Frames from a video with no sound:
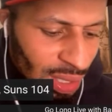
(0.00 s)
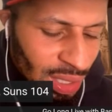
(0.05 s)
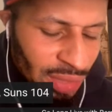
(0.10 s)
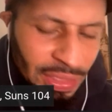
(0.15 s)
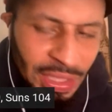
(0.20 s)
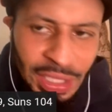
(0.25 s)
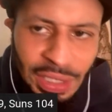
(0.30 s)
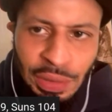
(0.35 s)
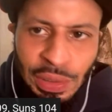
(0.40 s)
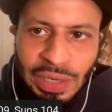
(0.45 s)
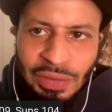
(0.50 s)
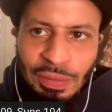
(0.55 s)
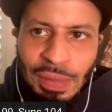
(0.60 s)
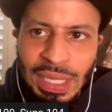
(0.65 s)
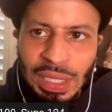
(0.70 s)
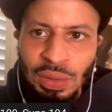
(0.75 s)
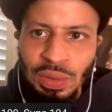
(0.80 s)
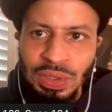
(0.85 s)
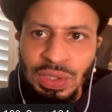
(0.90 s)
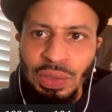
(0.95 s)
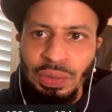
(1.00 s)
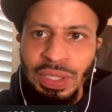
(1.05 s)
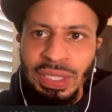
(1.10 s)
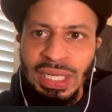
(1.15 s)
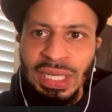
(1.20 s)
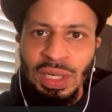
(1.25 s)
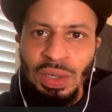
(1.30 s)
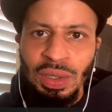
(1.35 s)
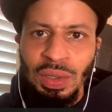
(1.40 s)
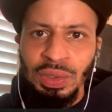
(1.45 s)
Thank you to everybody who's tuning
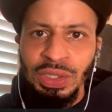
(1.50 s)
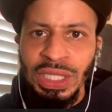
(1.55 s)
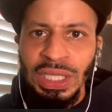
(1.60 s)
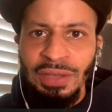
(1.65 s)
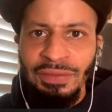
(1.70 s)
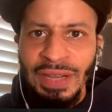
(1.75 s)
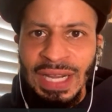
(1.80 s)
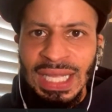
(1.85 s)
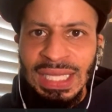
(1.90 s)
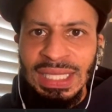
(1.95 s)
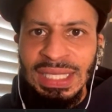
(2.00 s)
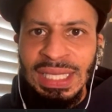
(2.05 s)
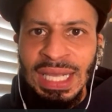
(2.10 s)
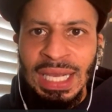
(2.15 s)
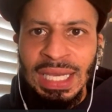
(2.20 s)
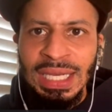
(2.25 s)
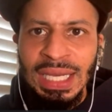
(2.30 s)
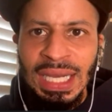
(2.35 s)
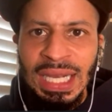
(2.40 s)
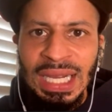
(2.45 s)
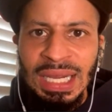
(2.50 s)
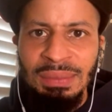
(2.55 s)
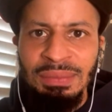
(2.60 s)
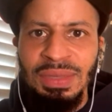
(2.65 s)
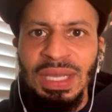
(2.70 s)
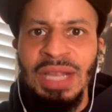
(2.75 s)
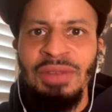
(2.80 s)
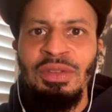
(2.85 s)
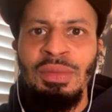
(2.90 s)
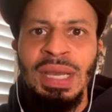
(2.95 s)
in on CoachellaValley.com,
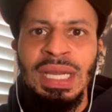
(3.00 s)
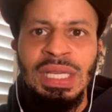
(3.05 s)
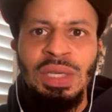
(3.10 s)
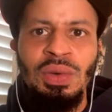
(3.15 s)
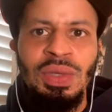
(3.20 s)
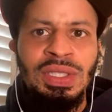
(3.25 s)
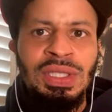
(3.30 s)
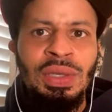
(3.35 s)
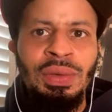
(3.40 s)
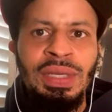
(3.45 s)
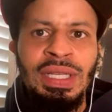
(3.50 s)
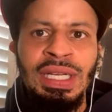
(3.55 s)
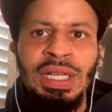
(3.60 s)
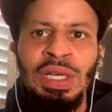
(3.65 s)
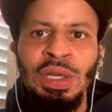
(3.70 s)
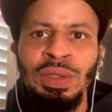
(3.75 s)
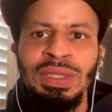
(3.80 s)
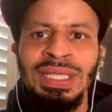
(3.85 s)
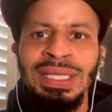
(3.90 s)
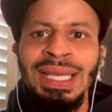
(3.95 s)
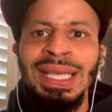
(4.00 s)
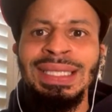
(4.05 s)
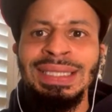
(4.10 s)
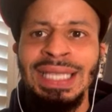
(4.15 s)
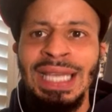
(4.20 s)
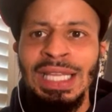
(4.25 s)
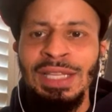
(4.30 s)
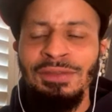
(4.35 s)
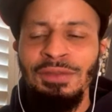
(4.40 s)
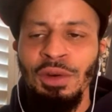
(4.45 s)
everybody who is tuning in on
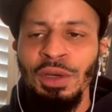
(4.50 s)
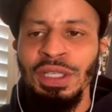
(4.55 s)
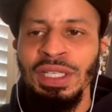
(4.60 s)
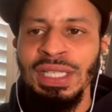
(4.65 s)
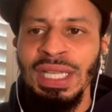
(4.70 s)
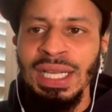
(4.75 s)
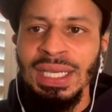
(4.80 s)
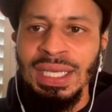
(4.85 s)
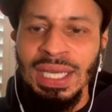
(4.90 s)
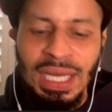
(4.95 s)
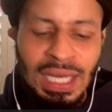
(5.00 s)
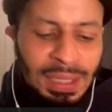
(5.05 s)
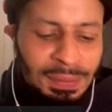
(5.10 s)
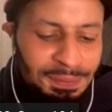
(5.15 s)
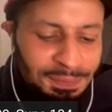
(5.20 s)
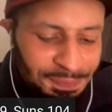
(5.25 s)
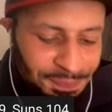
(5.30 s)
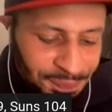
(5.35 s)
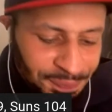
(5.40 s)
Today'sCalifornia.com.